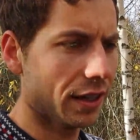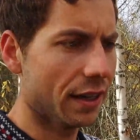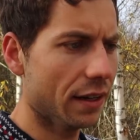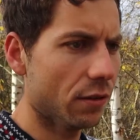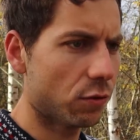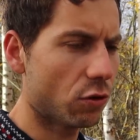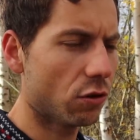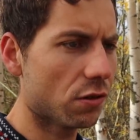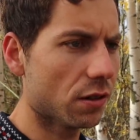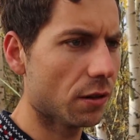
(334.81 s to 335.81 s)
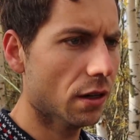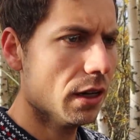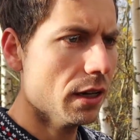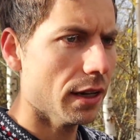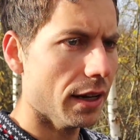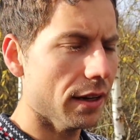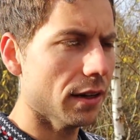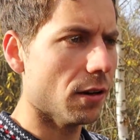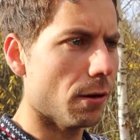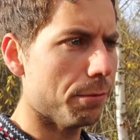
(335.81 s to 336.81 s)
And of course, it
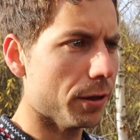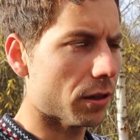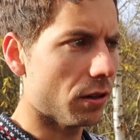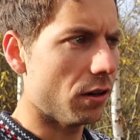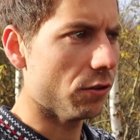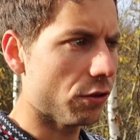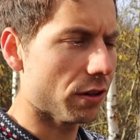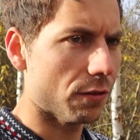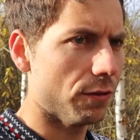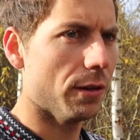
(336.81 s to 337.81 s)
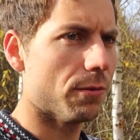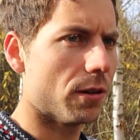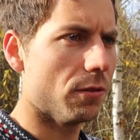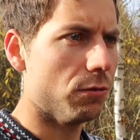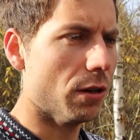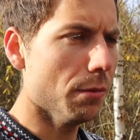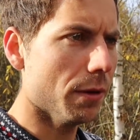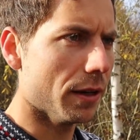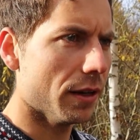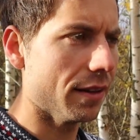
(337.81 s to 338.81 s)
ended up being largely in favor of
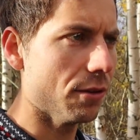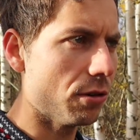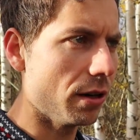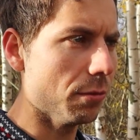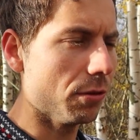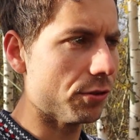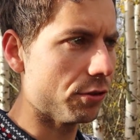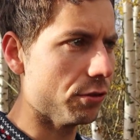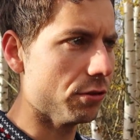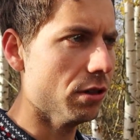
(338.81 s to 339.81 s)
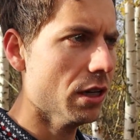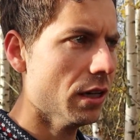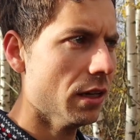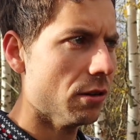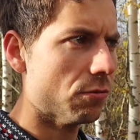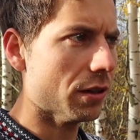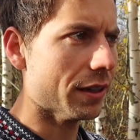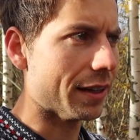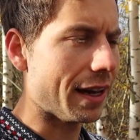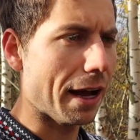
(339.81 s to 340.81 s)
women. They were able to
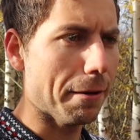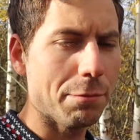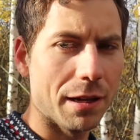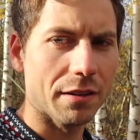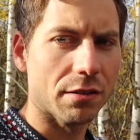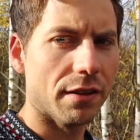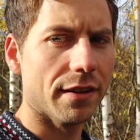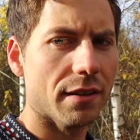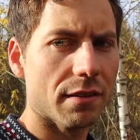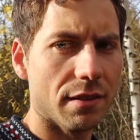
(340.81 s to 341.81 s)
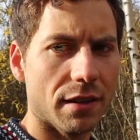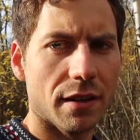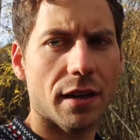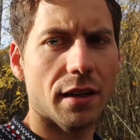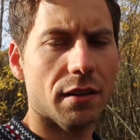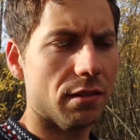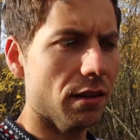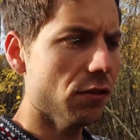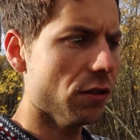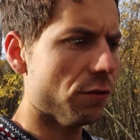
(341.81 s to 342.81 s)
really capitalize on this and
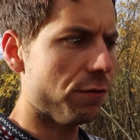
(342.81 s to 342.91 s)
essentially